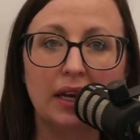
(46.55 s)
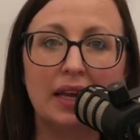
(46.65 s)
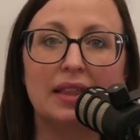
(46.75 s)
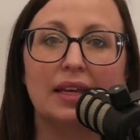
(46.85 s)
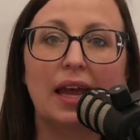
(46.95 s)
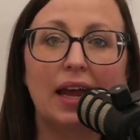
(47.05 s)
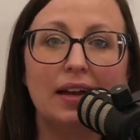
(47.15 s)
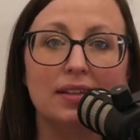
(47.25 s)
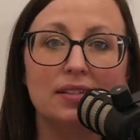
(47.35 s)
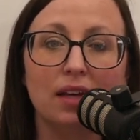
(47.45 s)
in the
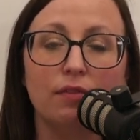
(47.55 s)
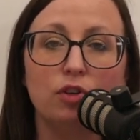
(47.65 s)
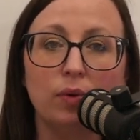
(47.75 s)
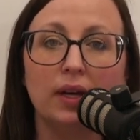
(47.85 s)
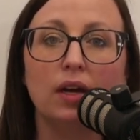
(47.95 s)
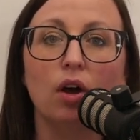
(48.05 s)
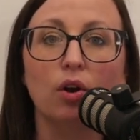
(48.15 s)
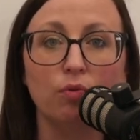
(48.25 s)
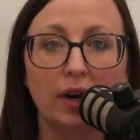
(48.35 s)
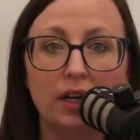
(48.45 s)
cadence of doing on a
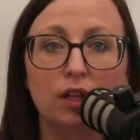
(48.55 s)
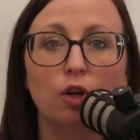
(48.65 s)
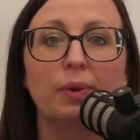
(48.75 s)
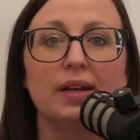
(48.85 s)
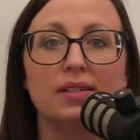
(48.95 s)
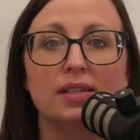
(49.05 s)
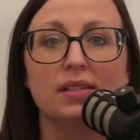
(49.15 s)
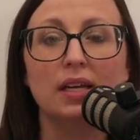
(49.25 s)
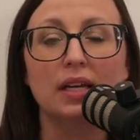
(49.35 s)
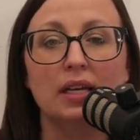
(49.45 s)
regular basis
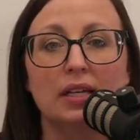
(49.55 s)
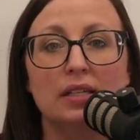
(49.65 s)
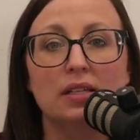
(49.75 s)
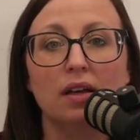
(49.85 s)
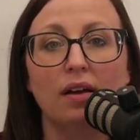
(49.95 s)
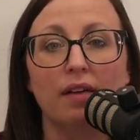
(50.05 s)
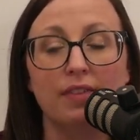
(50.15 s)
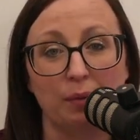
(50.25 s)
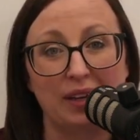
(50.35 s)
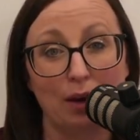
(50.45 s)
is a
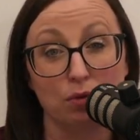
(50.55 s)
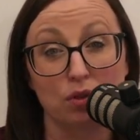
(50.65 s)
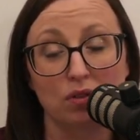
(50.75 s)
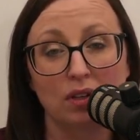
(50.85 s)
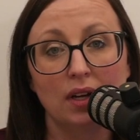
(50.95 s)
family council.